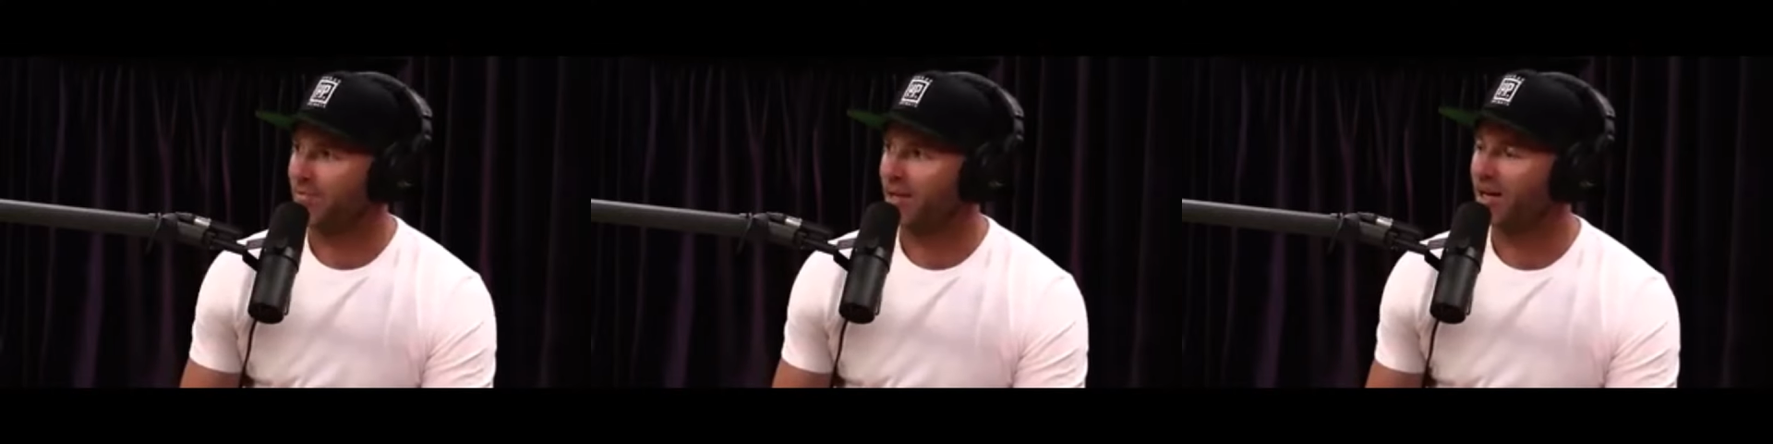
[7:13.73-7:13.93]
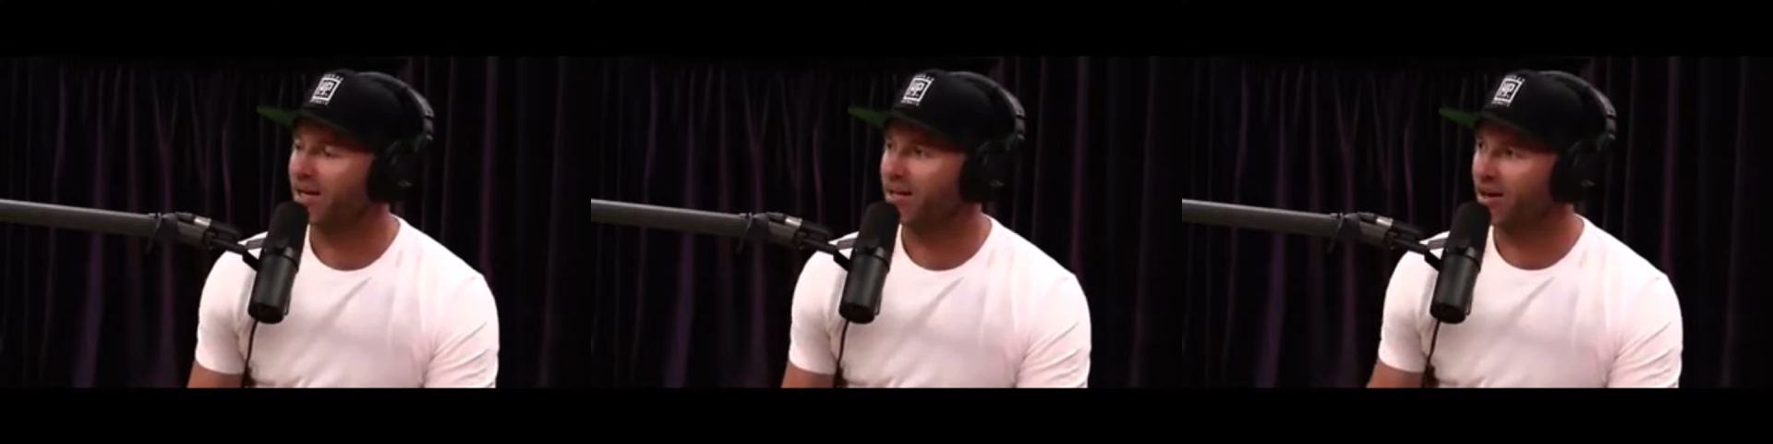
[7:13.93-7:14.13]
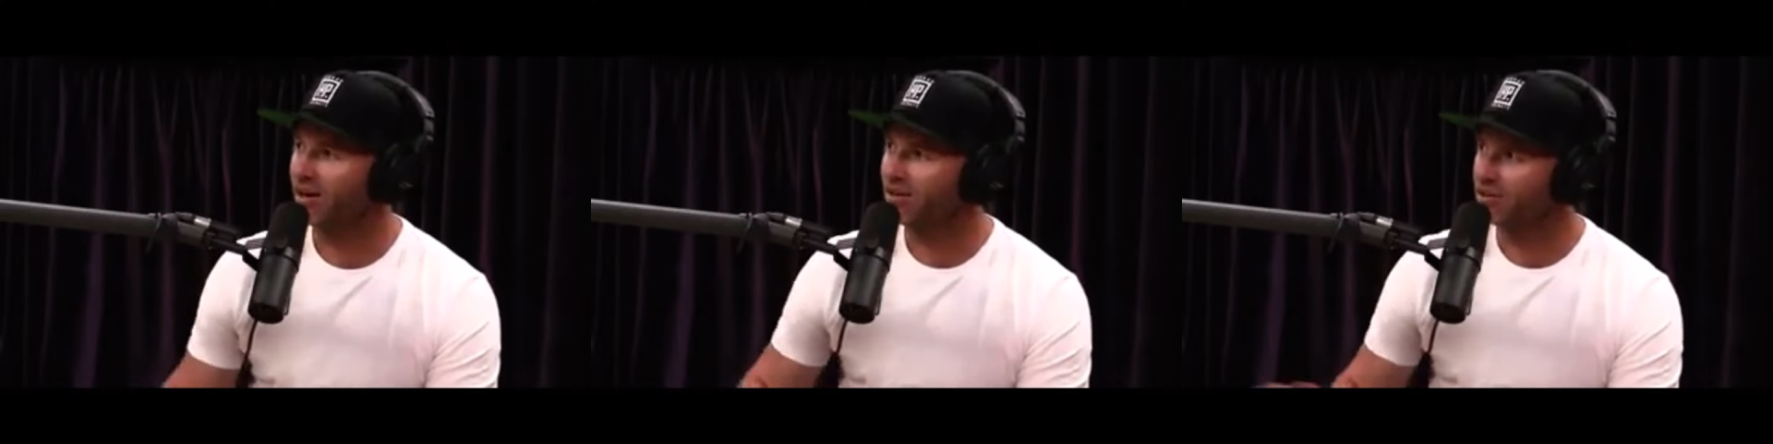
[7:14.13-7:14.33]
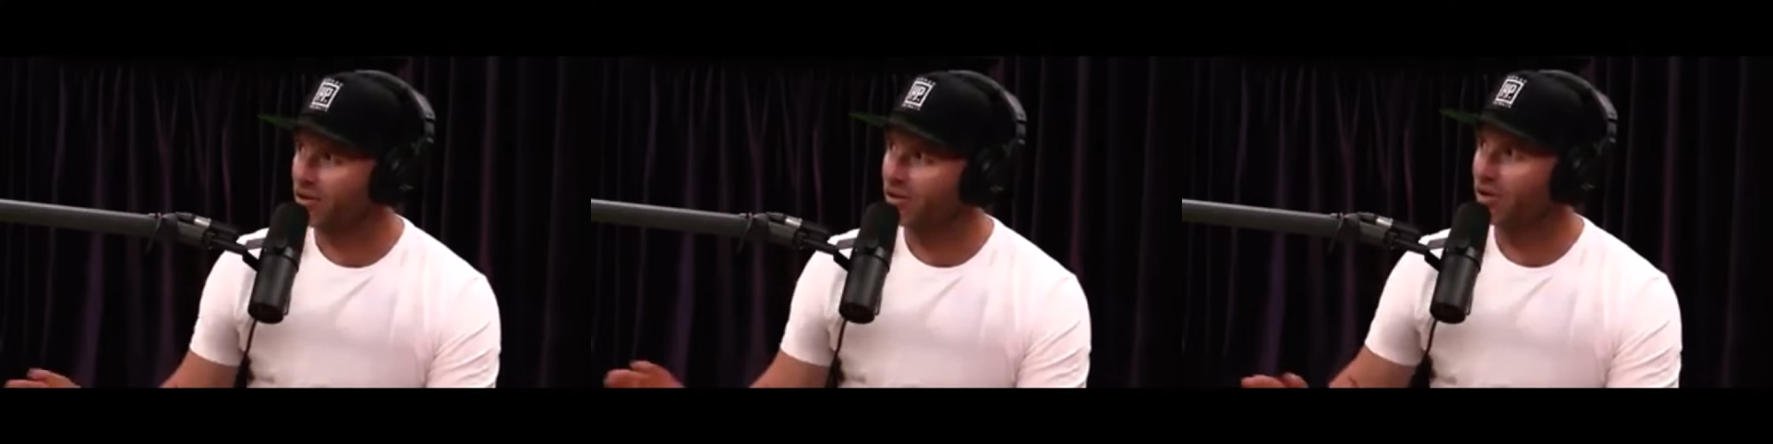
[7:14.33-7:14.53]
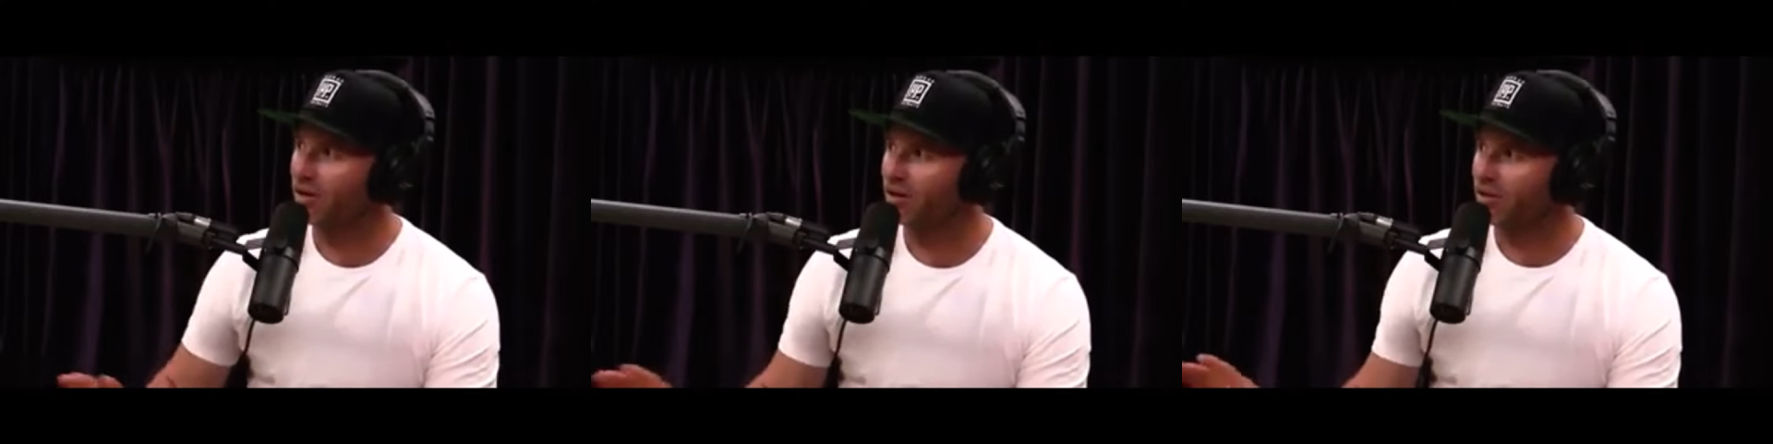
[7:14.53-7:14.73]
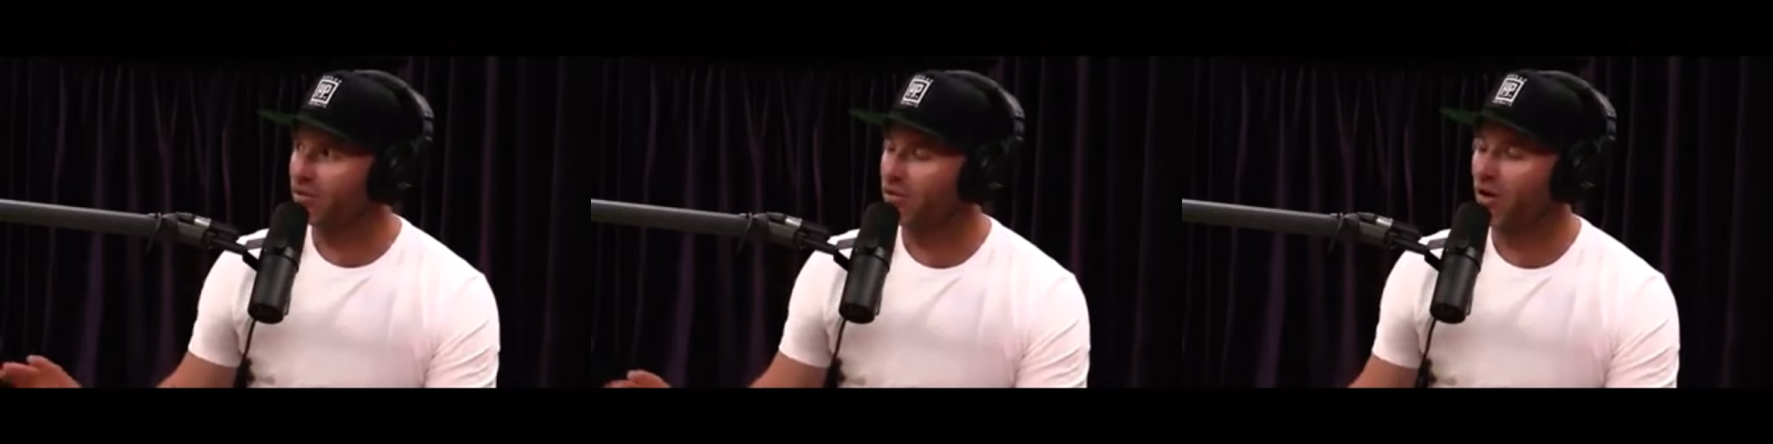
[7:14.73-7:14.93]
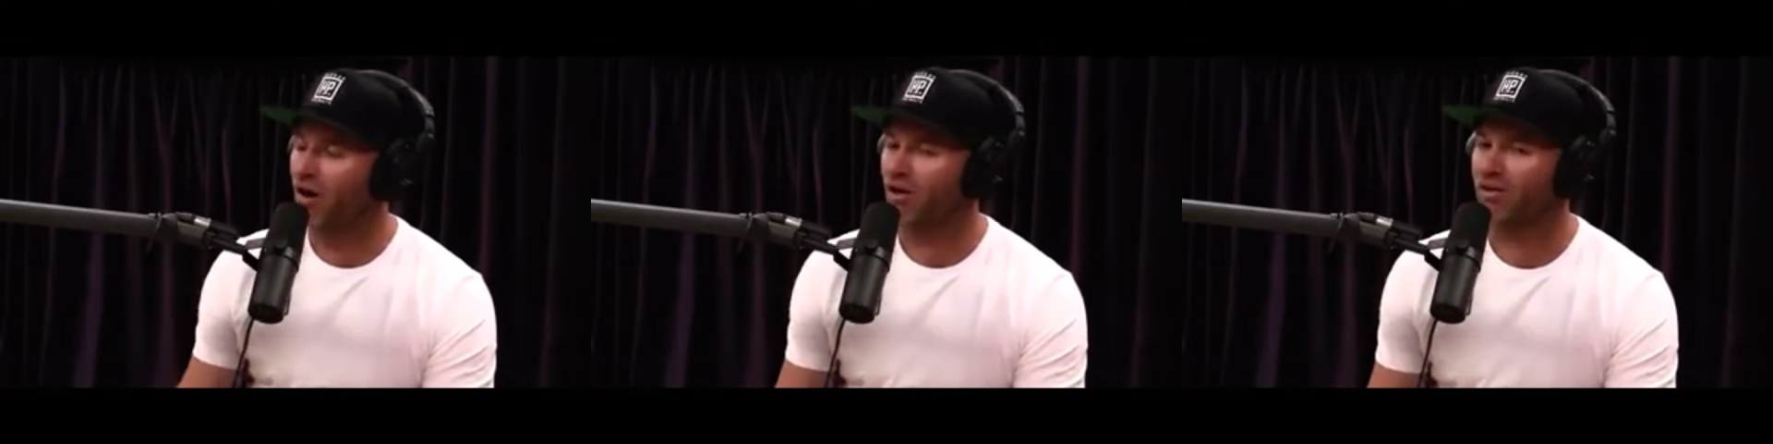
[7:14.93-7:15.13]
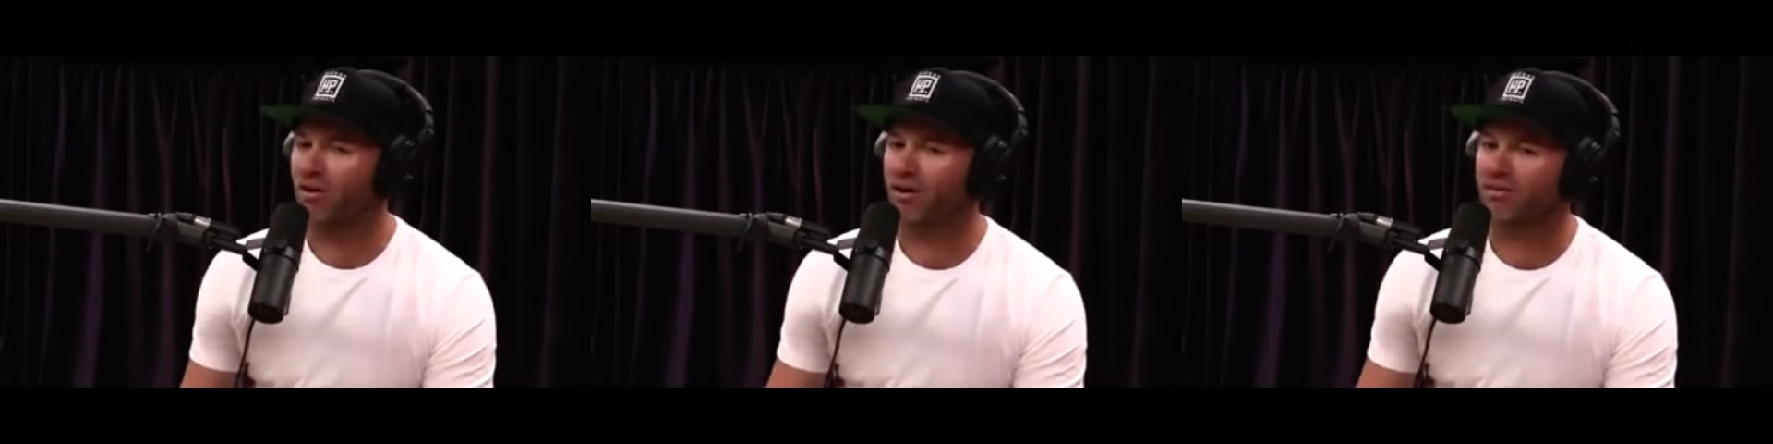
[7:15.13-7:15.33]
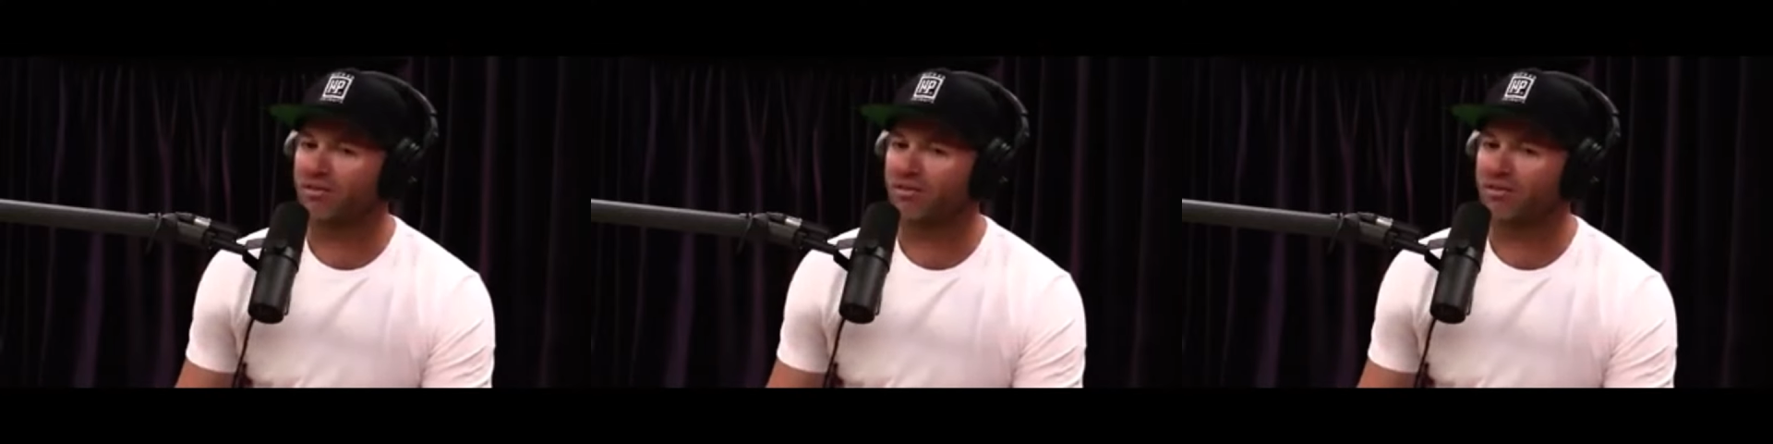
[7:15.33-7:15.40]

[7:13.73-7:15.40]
He knows all the wildlife